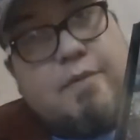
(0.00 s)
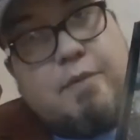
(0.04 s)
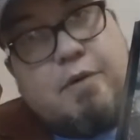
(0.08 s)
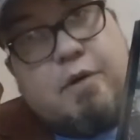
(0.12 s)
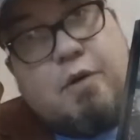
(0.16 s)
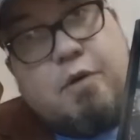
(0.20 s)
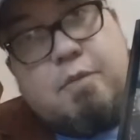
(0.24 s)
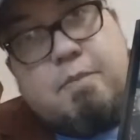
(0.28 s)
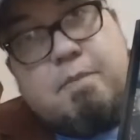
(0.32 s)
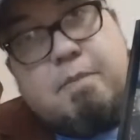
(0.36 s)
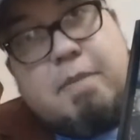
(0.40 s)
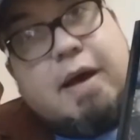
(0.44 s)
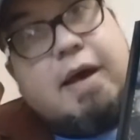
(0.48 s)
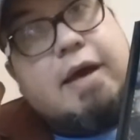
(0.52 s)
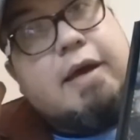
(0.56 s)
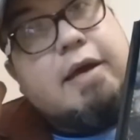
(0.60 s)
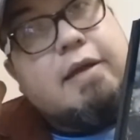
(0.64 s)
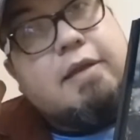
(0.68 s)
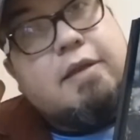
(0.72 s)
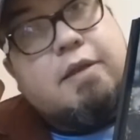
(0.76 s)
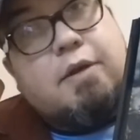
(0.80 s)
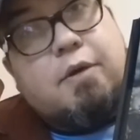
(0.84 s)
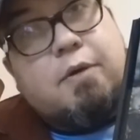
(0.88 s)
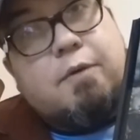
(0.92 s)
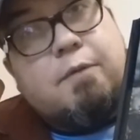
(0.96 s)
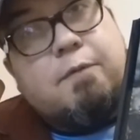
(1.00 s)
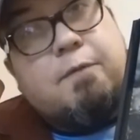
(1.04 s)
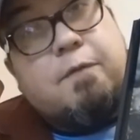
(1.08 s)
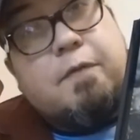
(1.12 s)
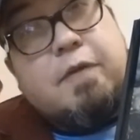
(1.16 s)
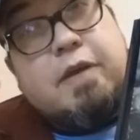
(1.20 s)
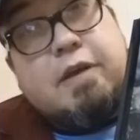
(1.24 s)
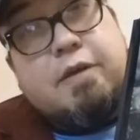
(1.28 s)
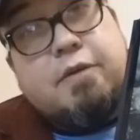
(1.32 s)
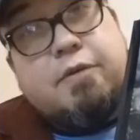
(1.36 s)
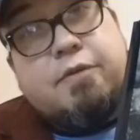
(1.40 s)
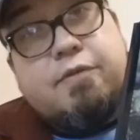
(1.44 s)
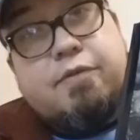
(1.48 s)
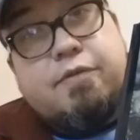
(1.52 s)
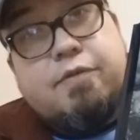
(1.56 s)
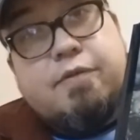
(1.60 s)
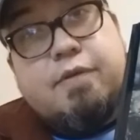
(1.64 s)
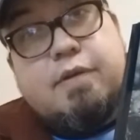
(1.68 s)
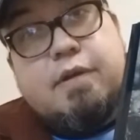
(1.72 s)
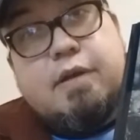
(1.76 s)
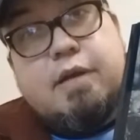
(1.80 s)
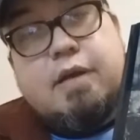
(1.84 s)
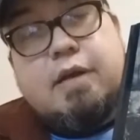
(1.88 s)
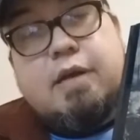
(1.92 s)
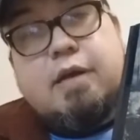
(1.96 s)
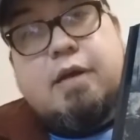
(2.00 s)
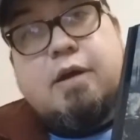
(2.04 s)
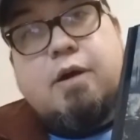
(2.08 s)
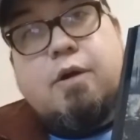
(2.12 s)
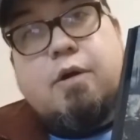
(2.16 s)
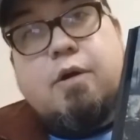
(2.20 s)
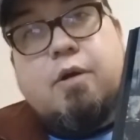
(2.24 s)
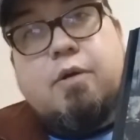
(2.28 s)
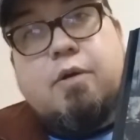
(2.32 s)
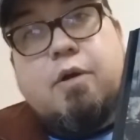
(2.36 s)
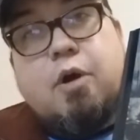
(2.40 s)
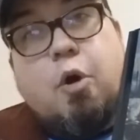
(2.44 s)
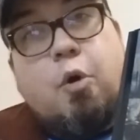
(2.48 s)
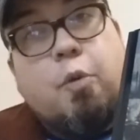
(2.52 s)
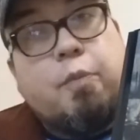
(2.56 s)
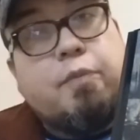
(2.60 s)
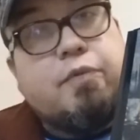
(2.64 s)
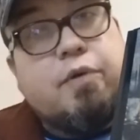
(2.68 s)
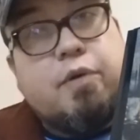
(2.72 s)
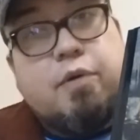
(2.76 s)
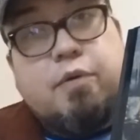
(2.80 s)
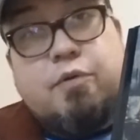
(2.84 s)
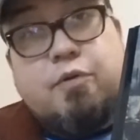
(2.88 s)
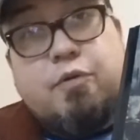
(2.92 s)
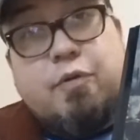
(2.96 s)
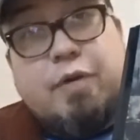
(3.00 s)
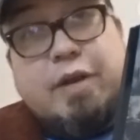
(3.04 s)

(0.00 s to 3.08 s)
of our own mind, our own fears, our own hopes, our own